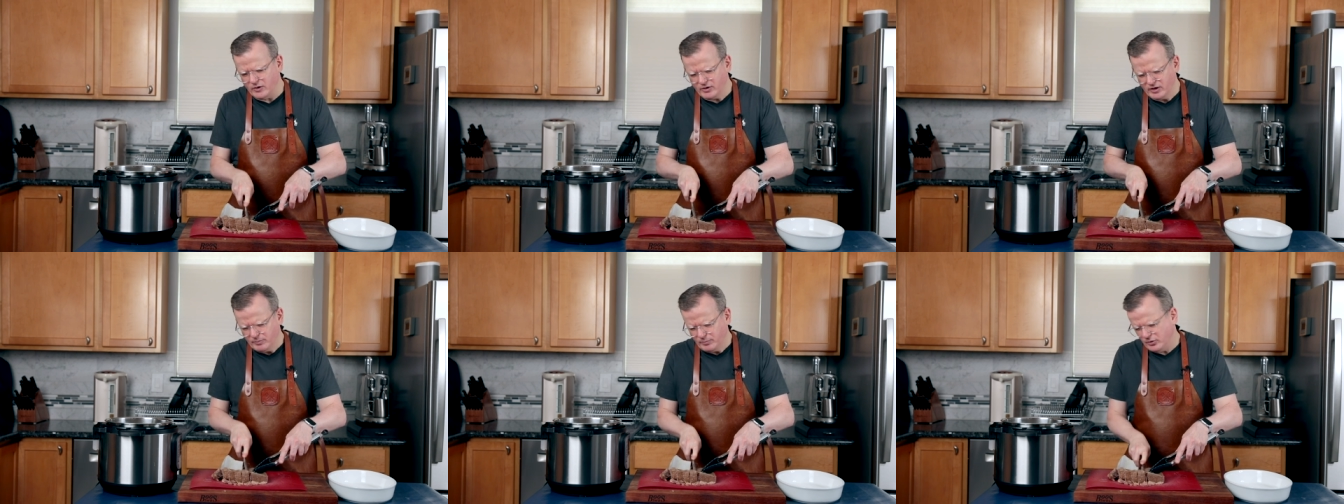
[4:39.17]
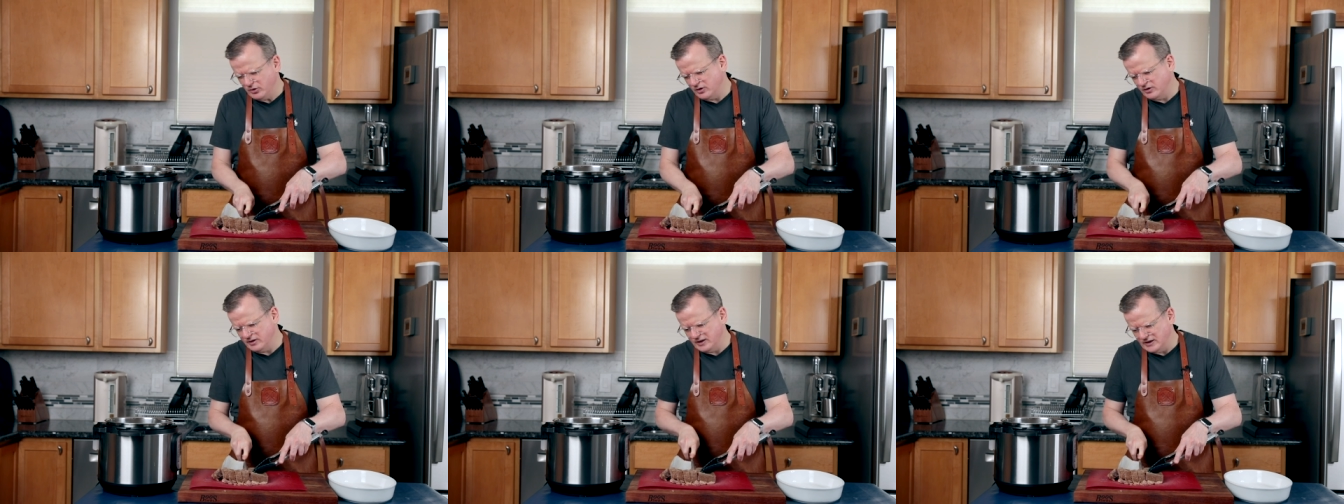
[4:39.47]
and I'll
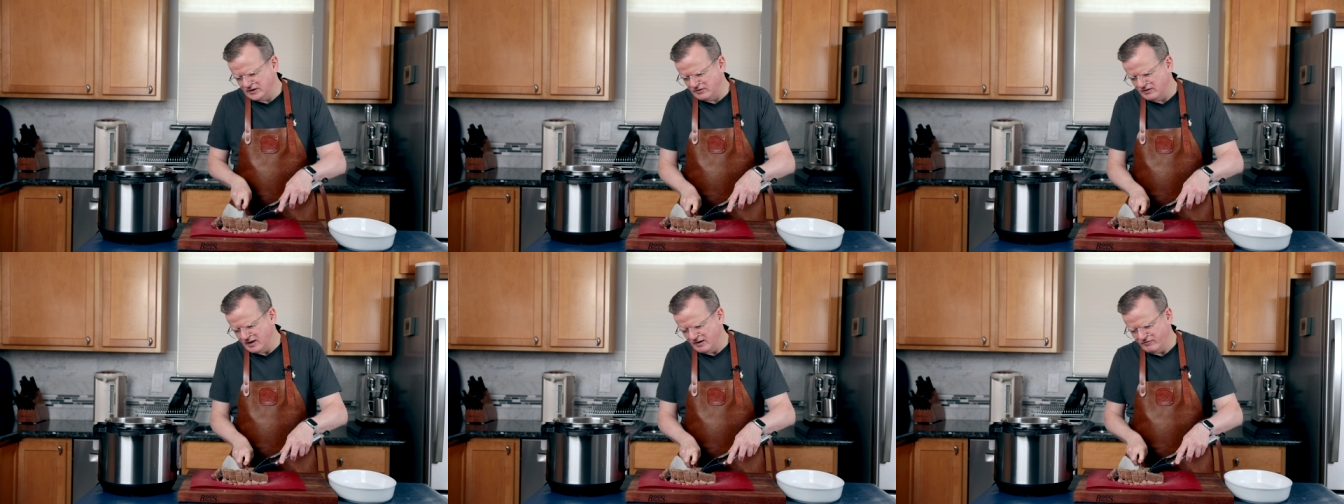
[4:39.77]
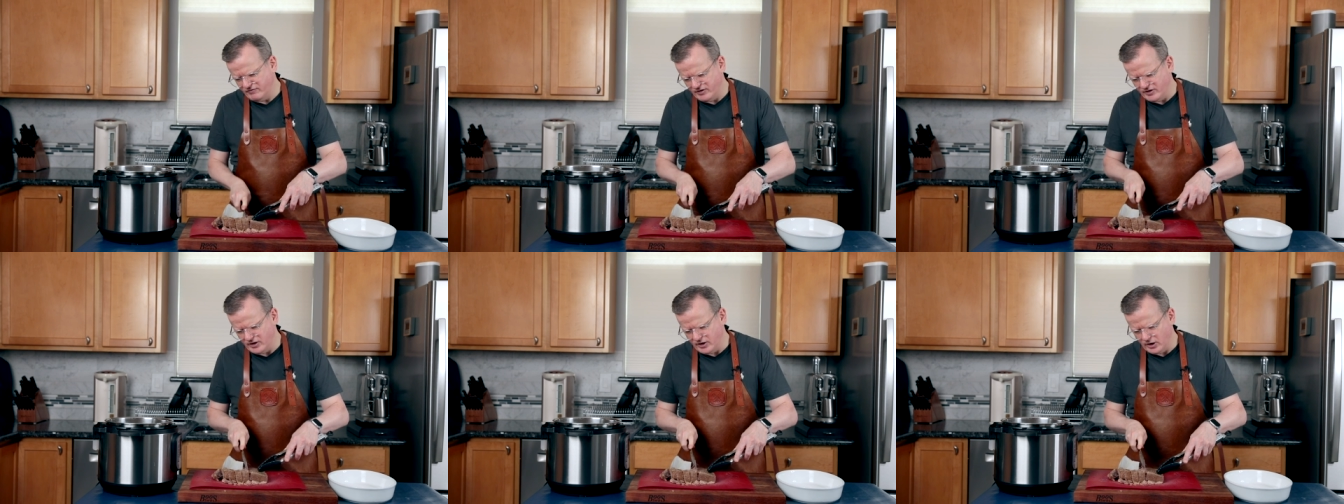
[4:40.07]
put a link to that
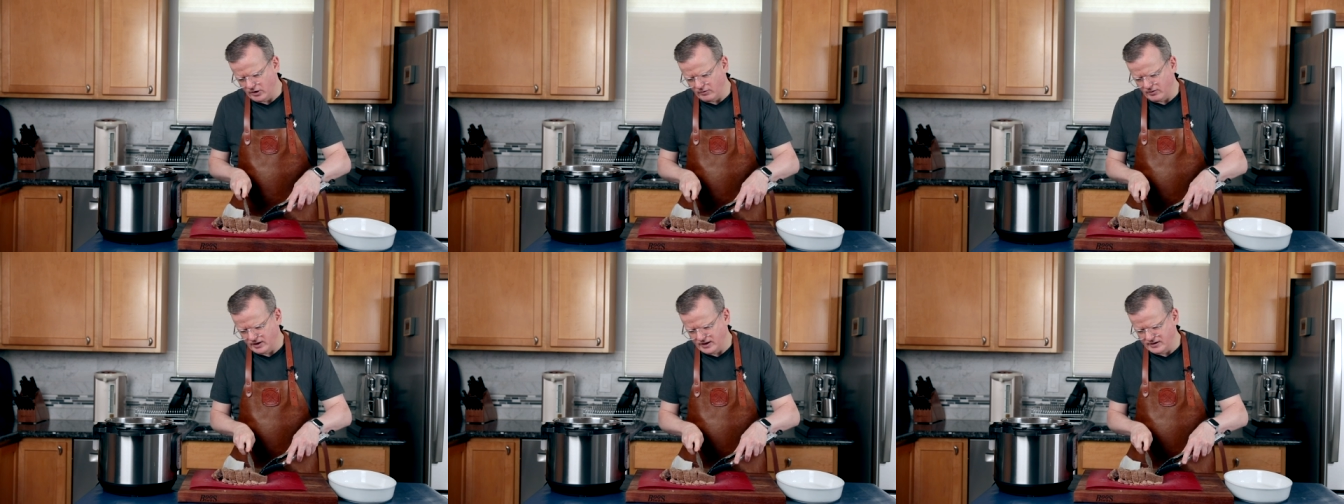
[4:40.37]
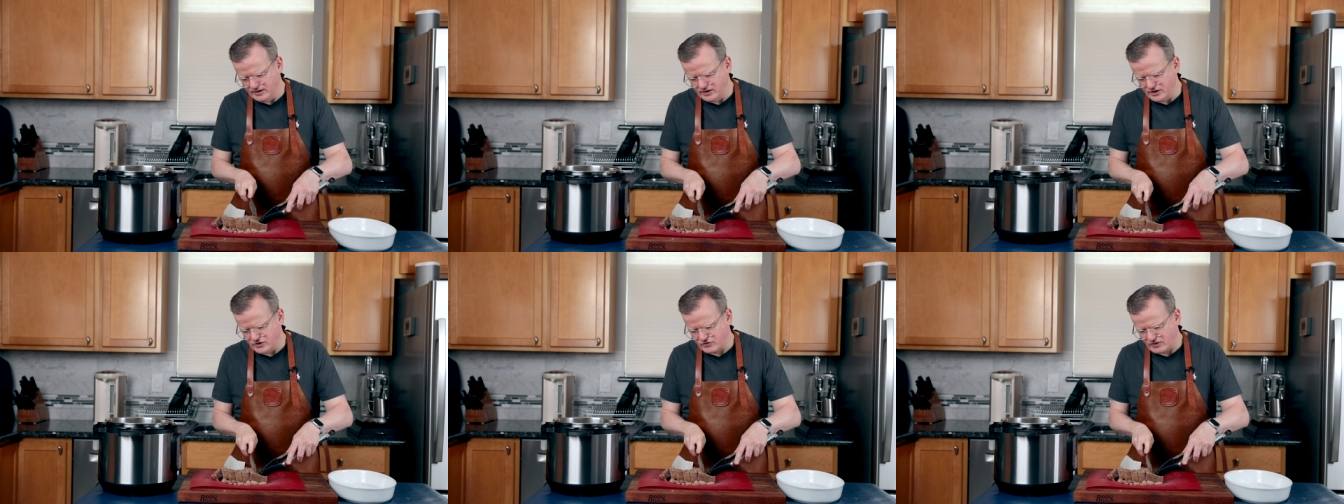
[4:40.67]
video in
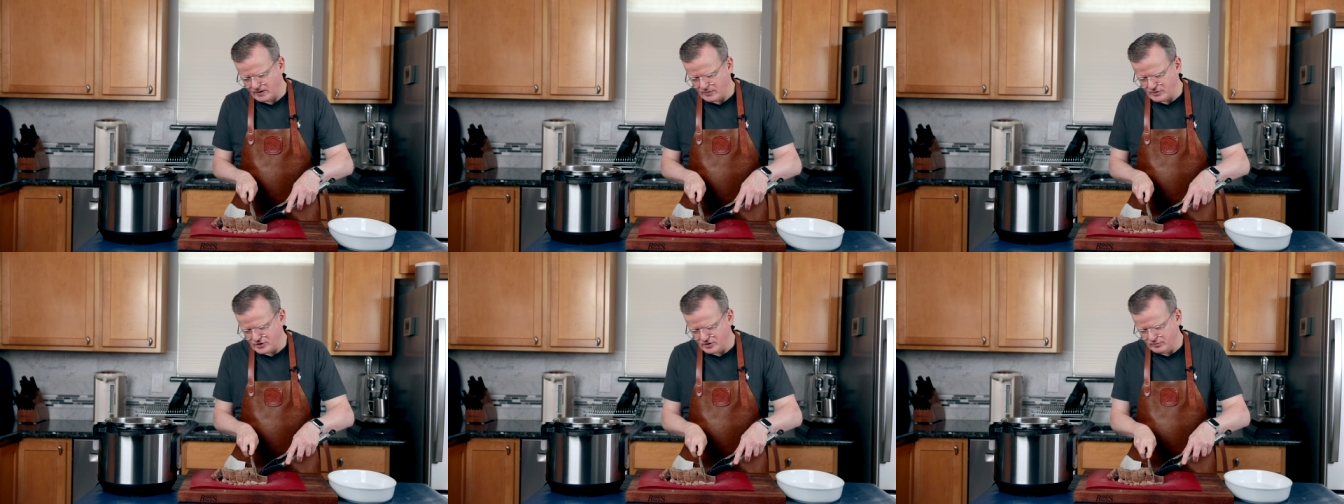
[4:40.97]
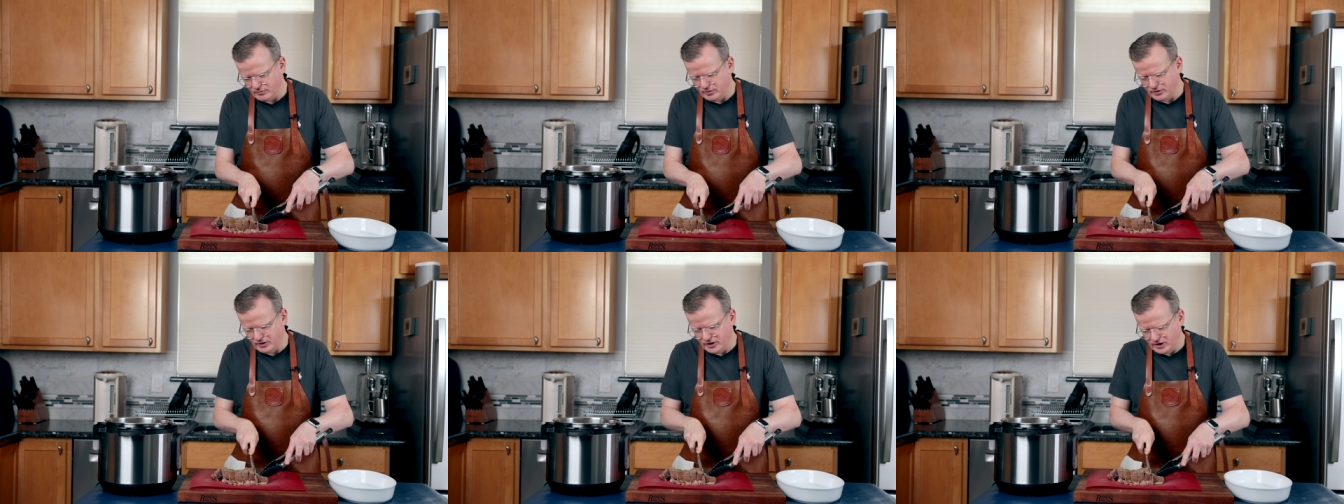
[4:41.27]
the
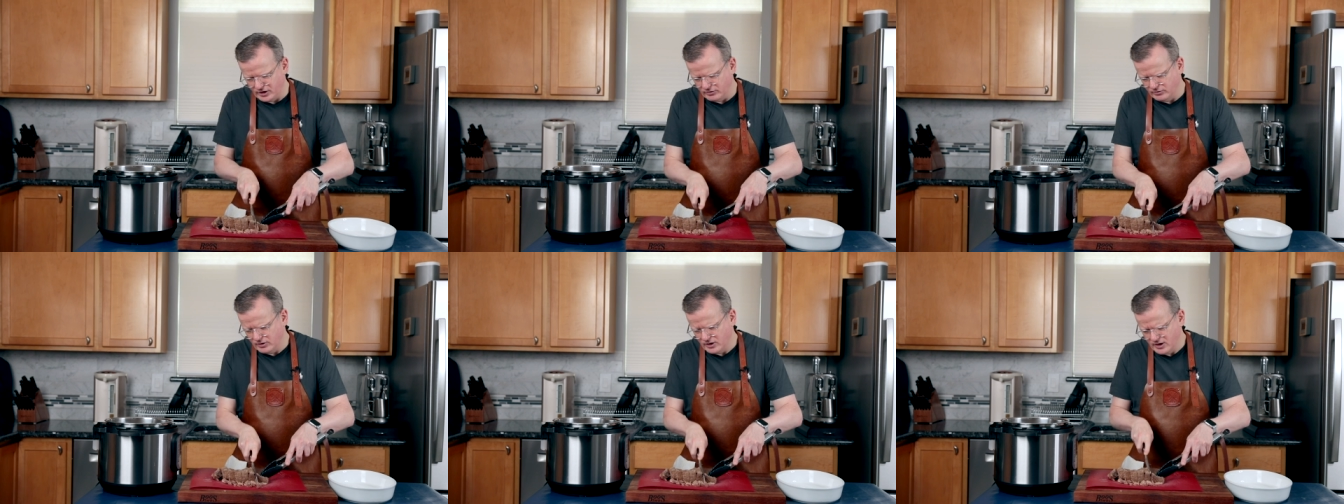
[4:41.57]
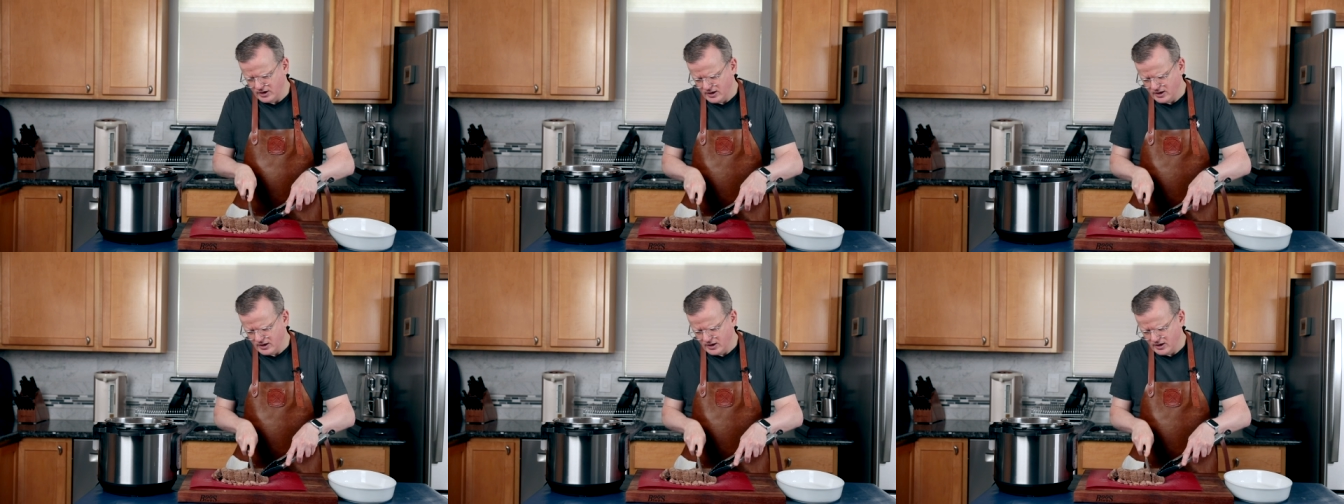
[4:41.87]
description below.